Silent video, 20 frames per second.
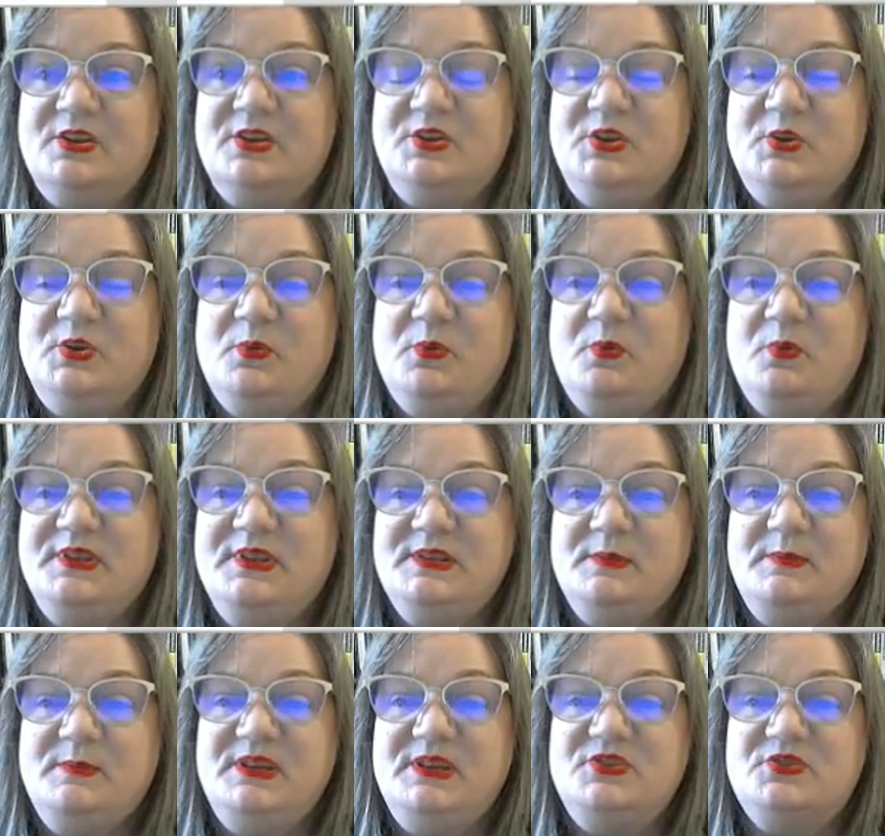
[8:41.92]
You will want to
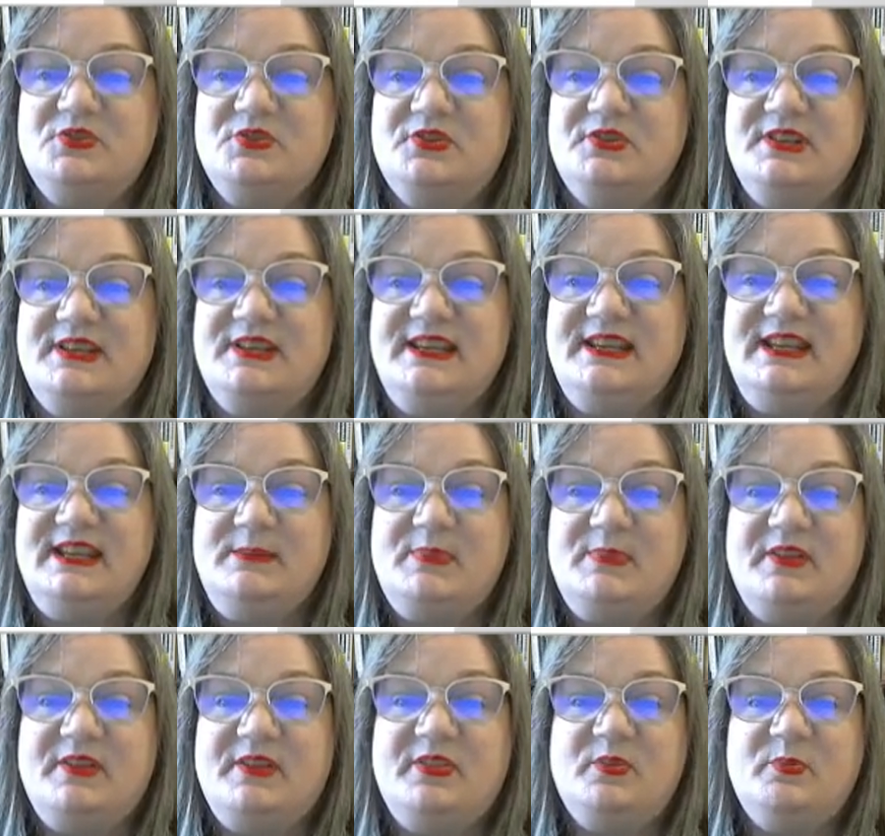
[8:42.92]
be sure to keep
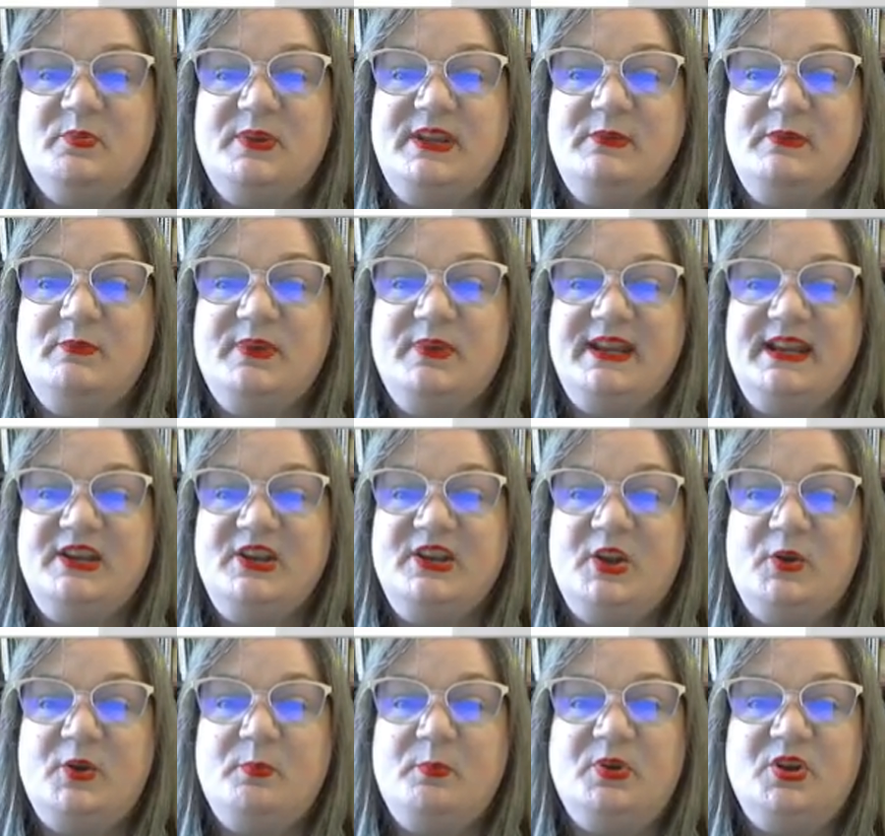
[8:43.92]
a 3-ring
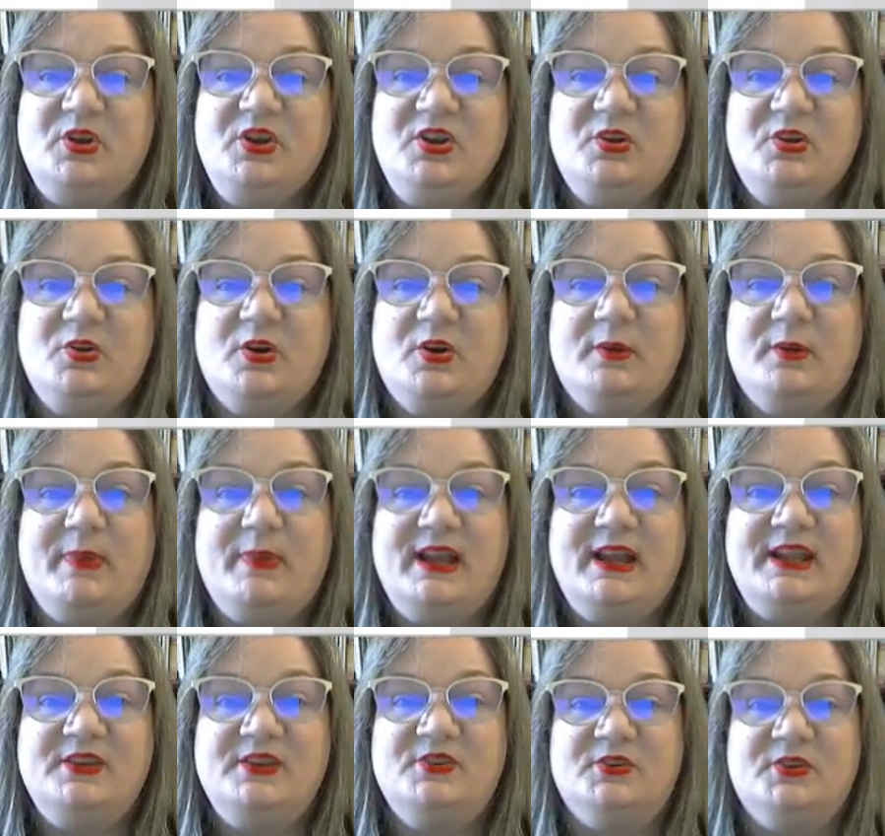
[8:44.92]
notebook or
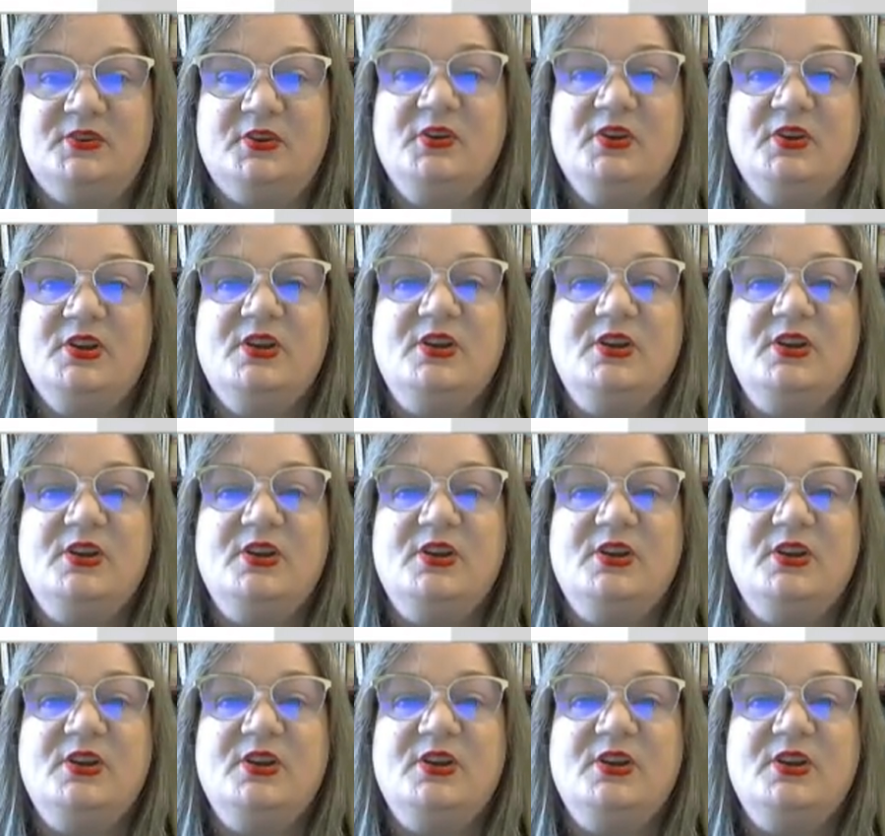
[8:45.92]
binder